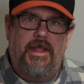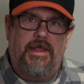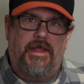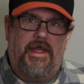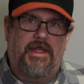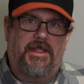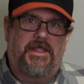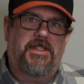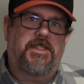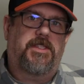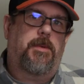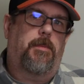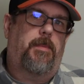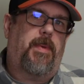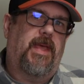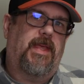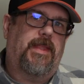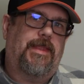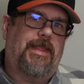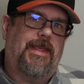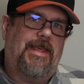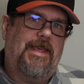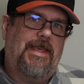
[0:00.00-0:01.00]
they
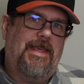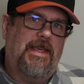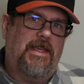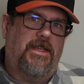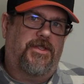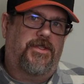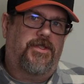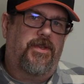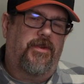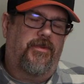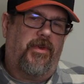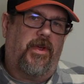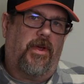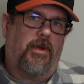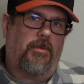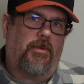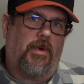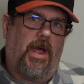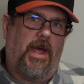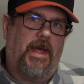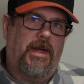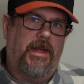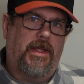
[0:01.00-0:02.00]
dissipate the heat. So if you're out
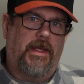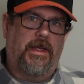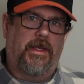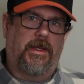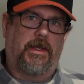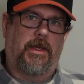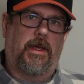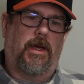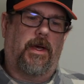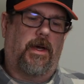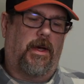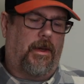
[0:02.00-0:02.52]
riding,